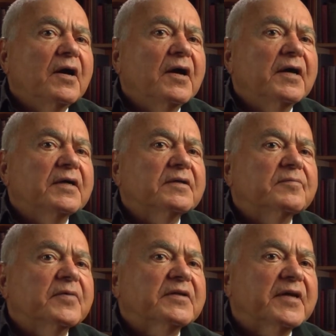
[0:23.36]

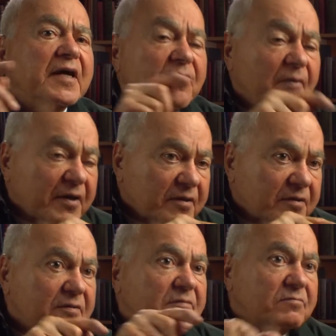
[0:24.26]
And when they
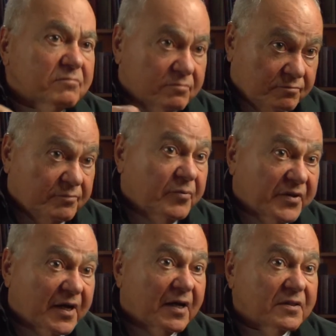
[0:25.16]
went
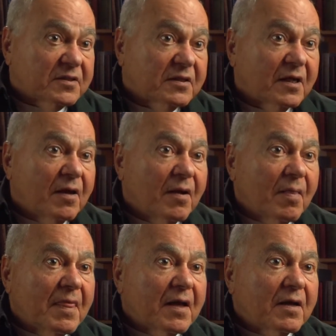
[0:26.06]
with us,
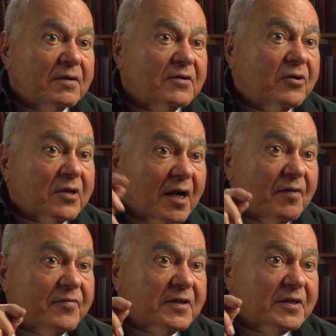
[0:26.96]
their
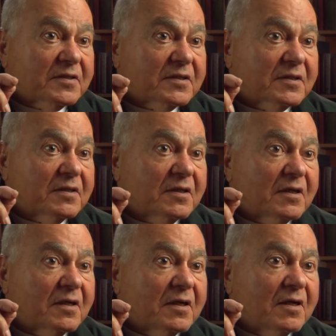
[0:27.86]
governess,
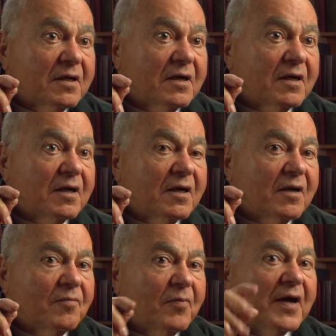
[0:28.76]

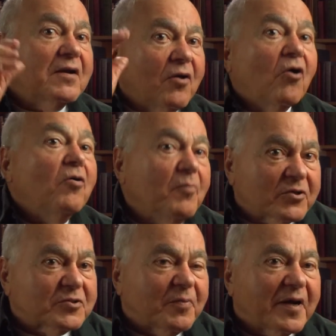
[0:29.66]
well,
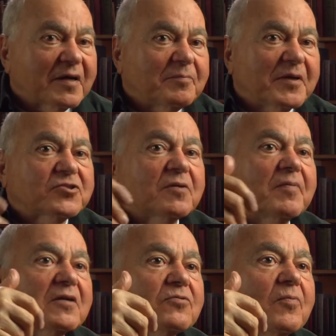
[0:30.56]
almost went, but she
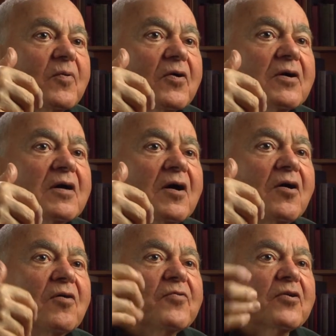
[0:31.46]
went to work
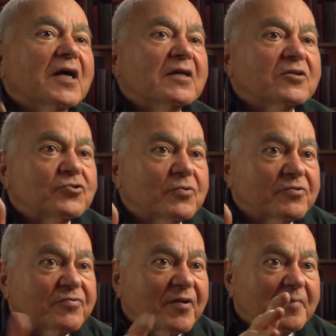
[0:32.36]
for another
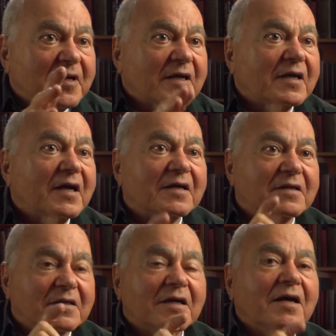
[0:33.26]
Jewish family, and